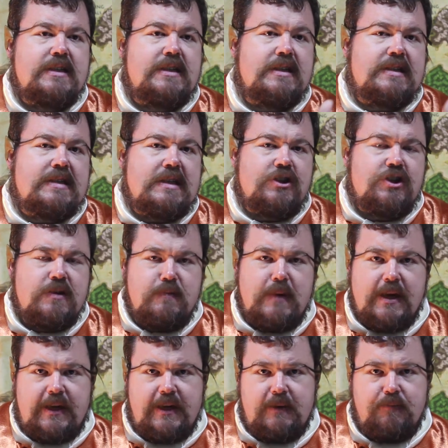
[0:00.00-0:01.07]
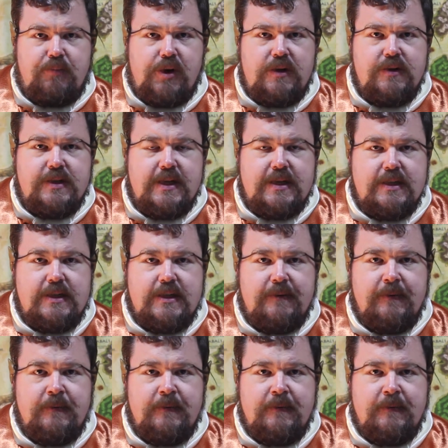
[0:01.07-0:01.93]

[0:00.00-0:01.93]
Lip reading: decision-making process.